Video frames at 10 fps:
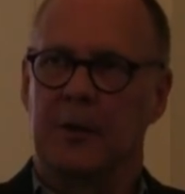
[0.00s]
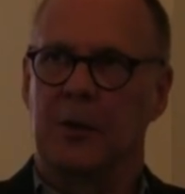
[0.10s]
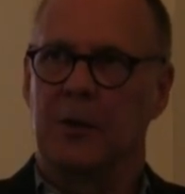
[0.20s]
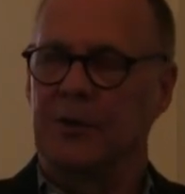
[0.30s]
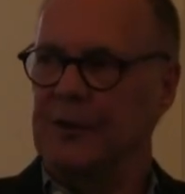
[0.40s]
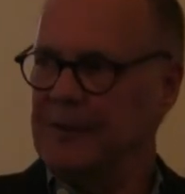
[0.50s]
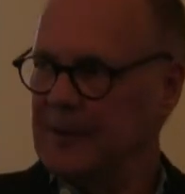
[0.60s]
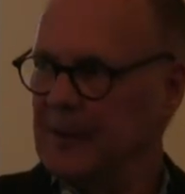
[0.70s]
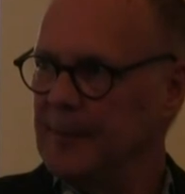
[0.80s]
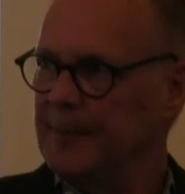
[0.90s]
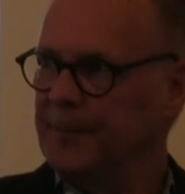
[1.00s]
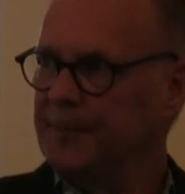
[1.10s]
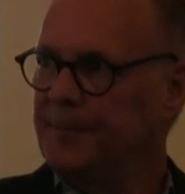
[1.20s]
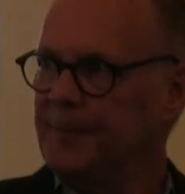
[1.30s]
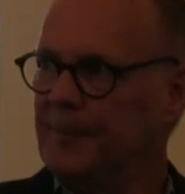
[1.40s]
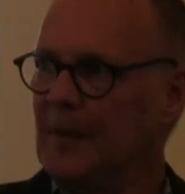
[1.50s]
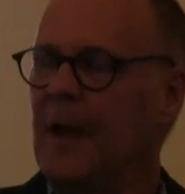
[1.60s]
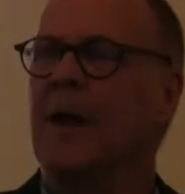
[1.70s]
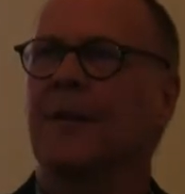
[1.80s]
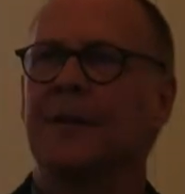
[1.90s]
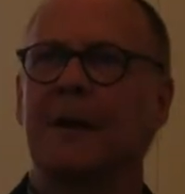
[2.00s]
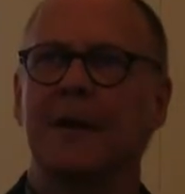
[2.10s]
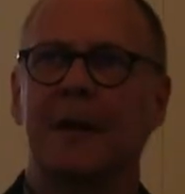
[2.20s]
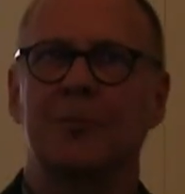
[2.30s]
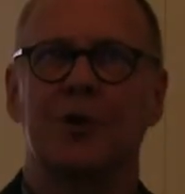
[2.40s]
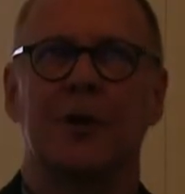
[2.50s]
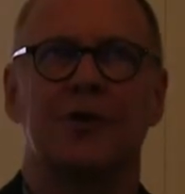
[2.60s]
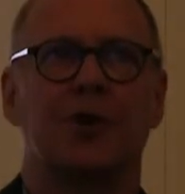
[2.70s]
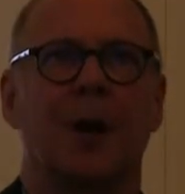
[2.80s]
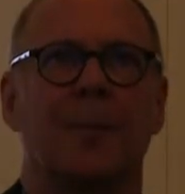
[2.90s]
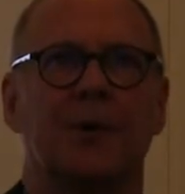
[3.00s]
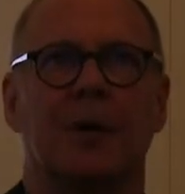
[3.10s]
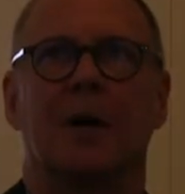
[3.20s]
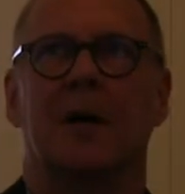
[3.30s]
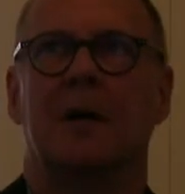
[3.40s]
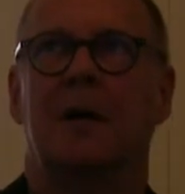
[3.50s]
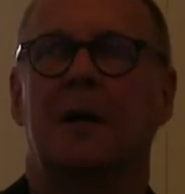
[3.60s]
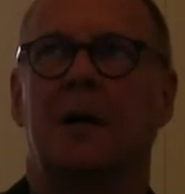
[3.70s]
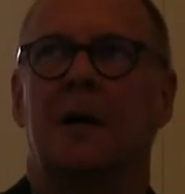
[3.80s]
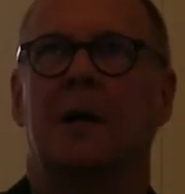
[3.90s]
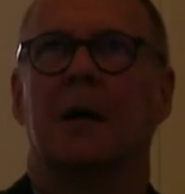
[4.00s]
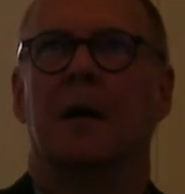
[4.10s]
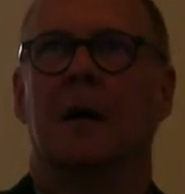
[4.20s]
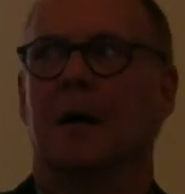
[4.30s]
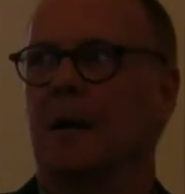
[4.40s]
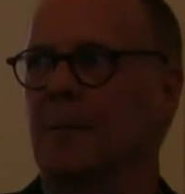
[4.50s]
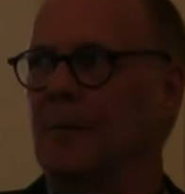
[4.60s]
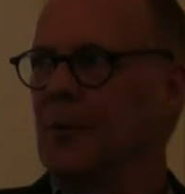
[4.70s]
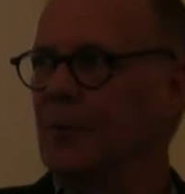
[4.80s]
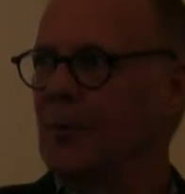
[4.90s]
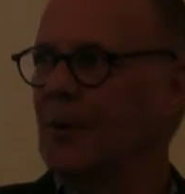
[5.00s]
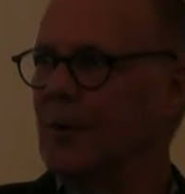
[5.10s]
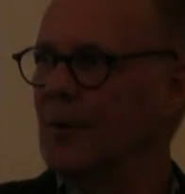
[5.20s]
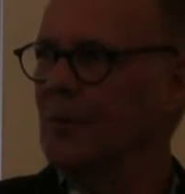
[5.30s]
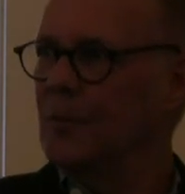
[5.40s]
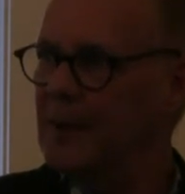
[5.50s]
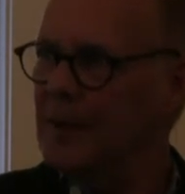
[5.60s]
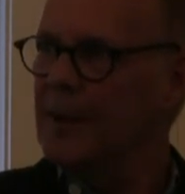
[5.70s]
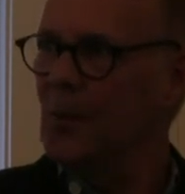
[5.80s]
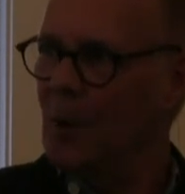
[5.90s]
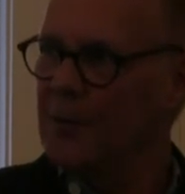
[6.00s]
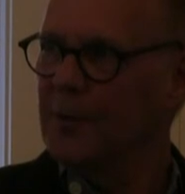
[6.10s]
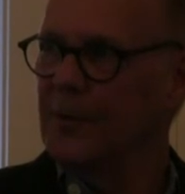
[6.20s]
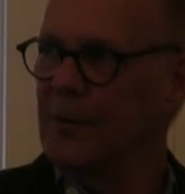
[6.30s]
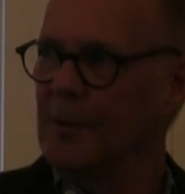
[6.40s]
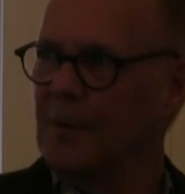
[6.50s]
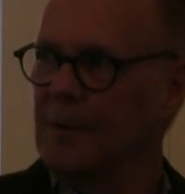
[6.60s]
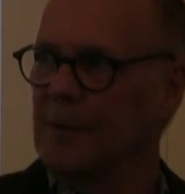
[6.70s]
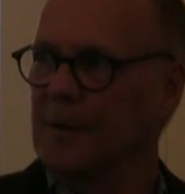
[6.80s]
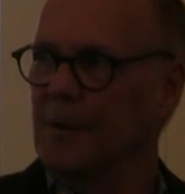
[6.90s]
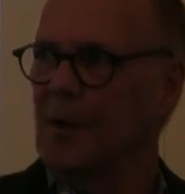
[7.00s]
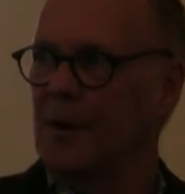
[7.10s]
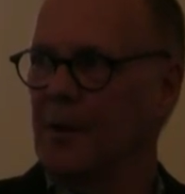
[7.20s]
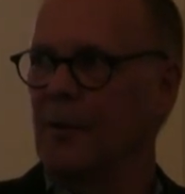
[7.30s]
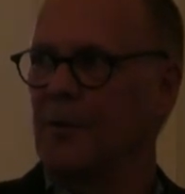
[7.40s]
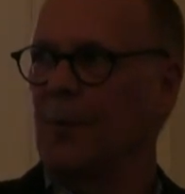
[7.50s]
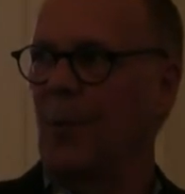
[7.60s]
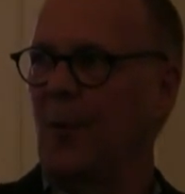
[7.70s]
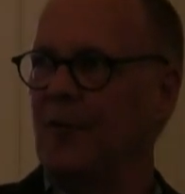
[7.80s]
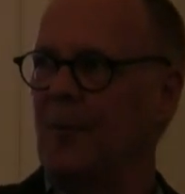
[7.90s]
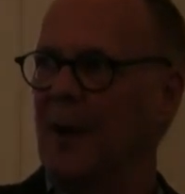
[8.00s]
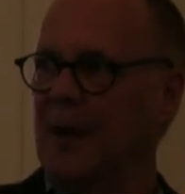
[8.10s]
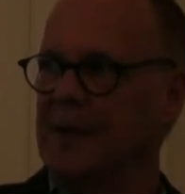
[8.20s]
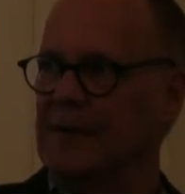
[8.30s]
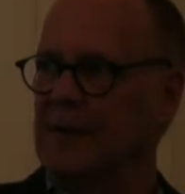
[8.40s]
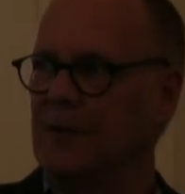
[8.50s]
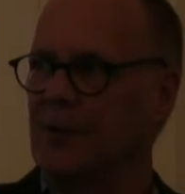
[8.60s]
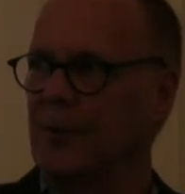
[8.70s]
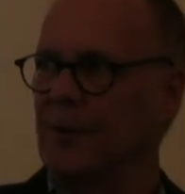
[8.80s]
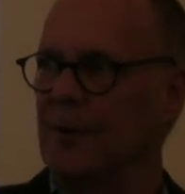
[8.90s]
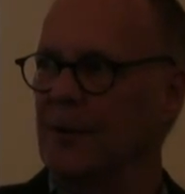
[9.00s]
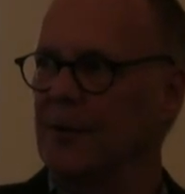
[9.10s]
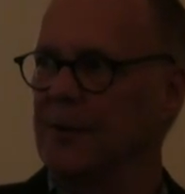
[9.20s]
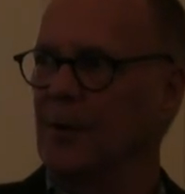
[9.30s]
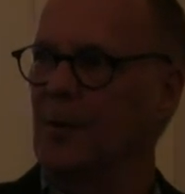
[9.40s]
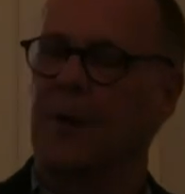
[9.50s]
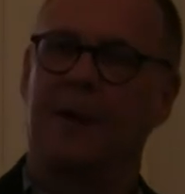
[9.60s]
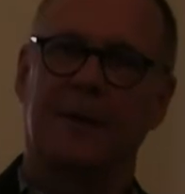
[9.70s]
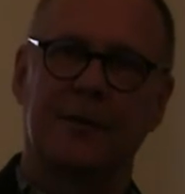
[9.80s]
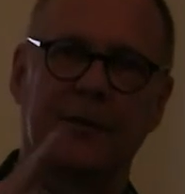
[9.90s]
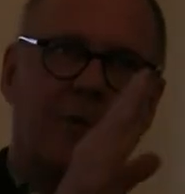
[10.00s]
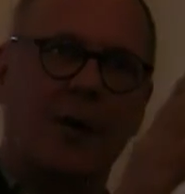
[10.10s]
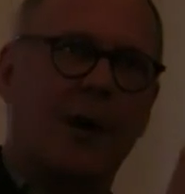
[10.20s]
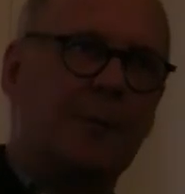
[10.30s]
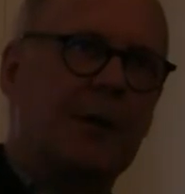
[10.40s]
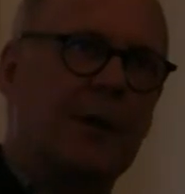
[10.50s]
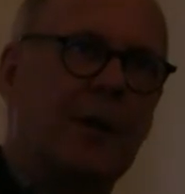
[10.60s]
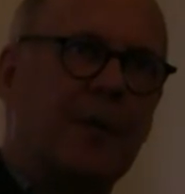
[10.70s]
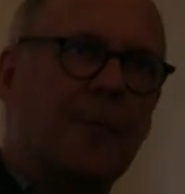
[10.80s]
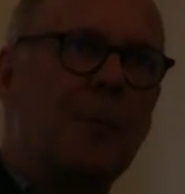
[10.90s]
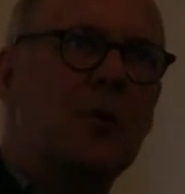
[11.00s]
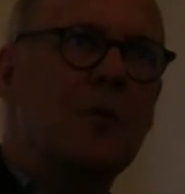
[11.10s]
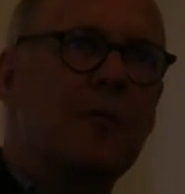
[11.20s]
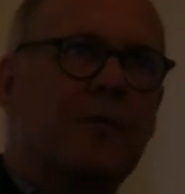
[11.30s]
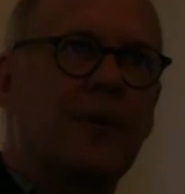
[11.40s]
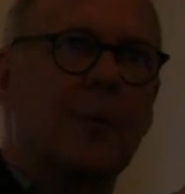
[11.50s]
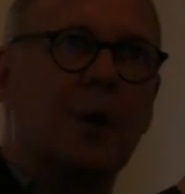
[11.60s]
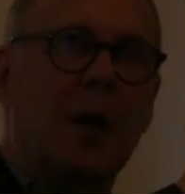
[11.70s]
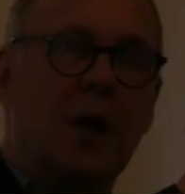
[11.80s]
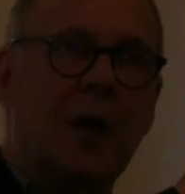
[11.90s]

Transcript: urgency. There's a guy named John Shoptaw um, who wrote a really wonderful little article for Poetry Magazine two or three years ago, where he described the move from